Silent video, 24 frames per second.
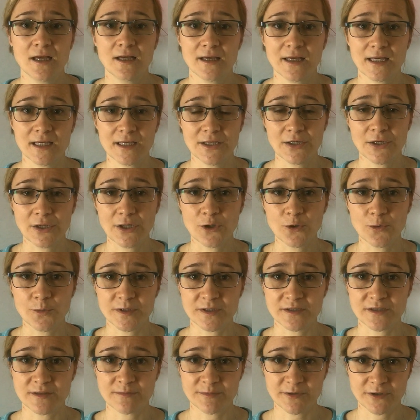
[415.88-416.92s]
"Can you
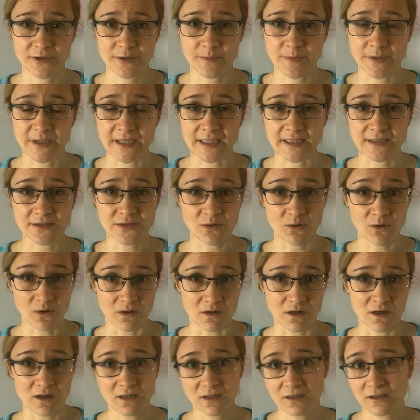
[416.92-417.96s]
open the book, please?"
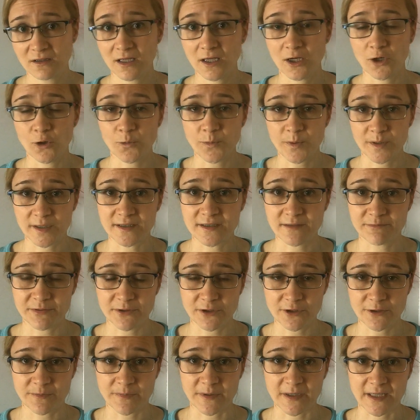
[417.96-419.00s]
or "Open the
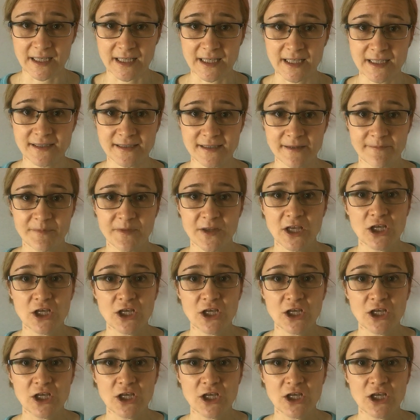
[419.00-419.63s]
book, please,"